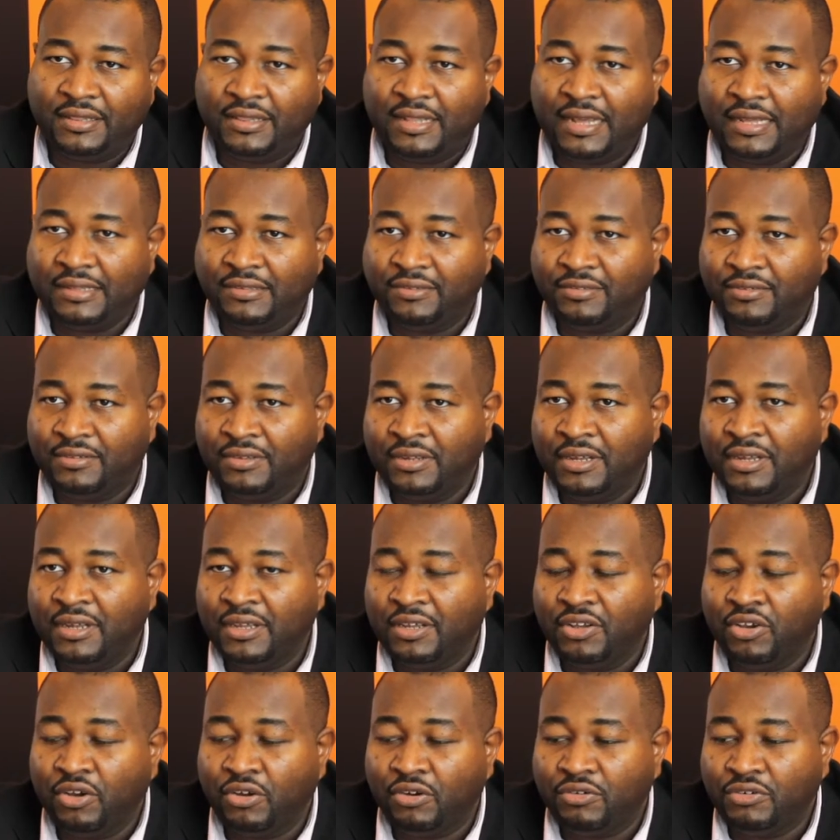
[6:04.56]
that's
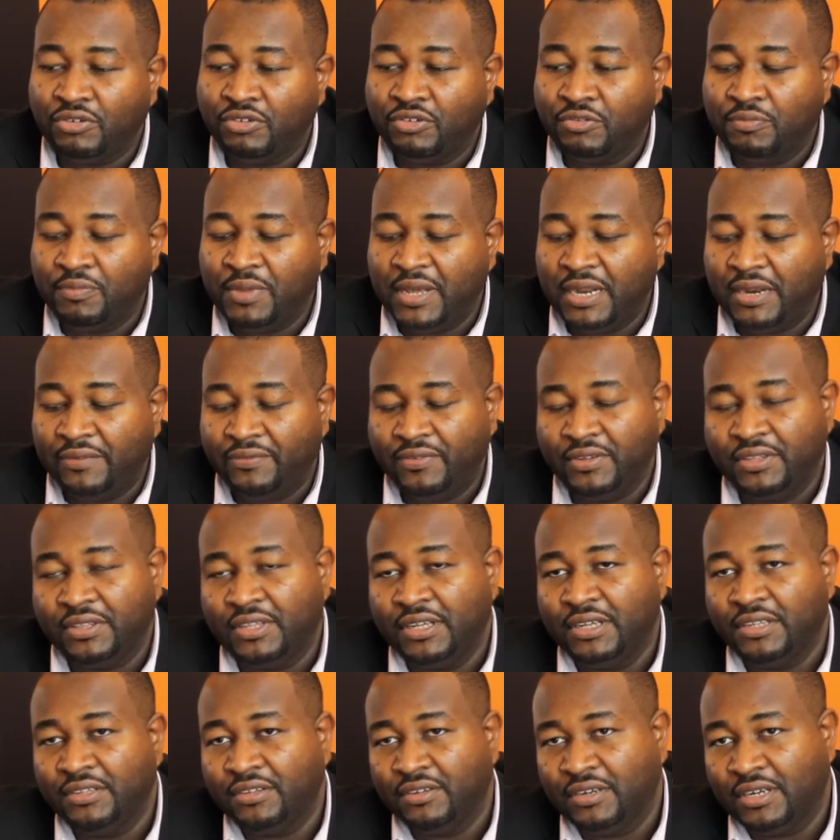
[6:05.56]
going to benefit
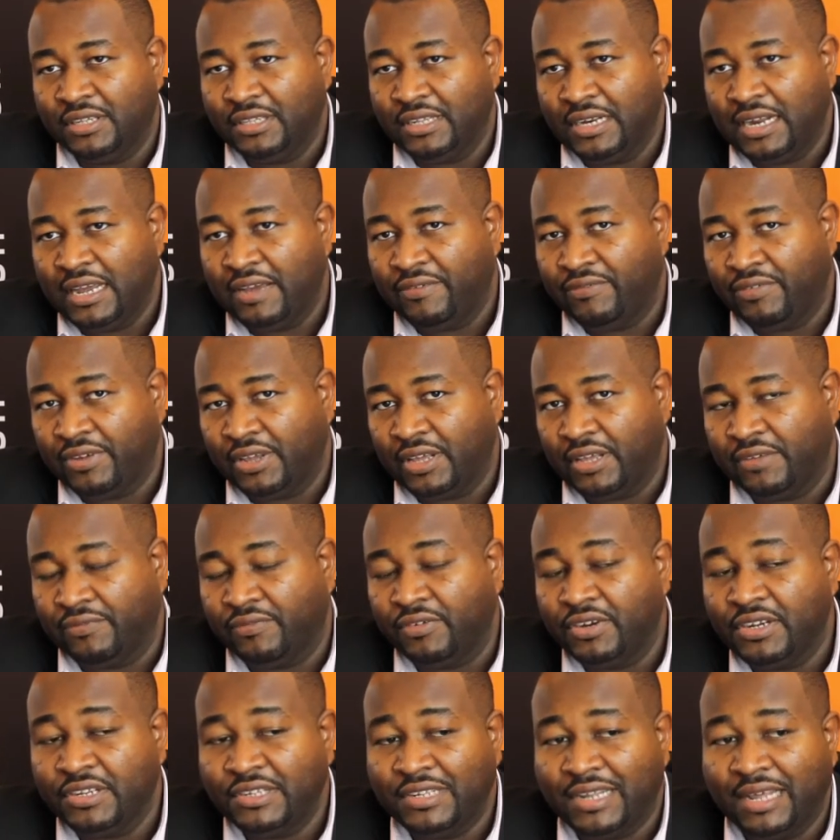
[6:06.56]
the internet in Africa.
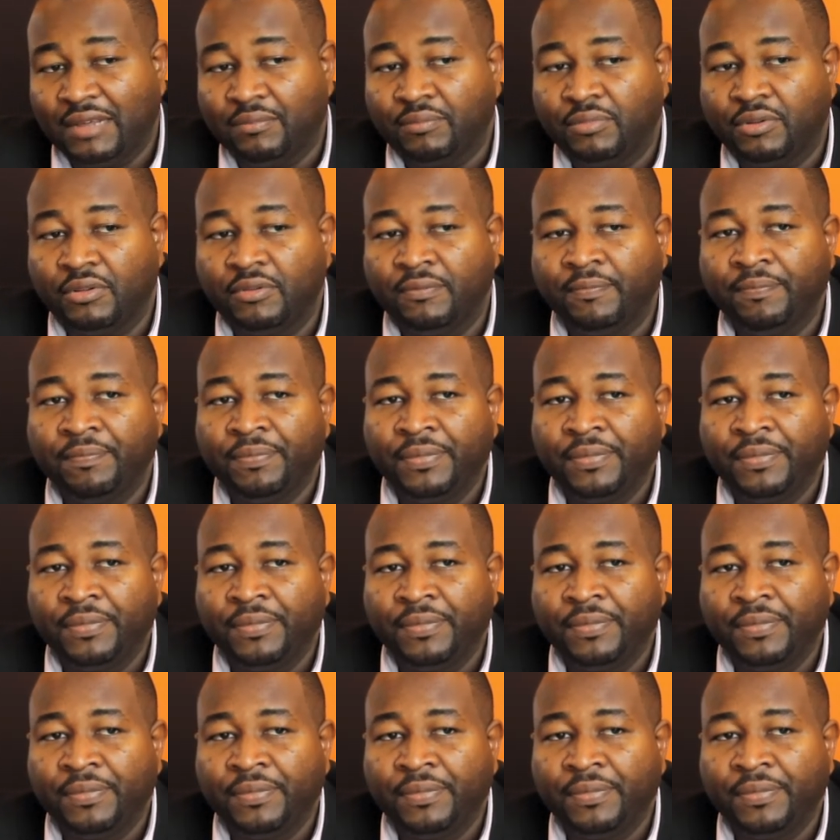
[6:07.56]
For example,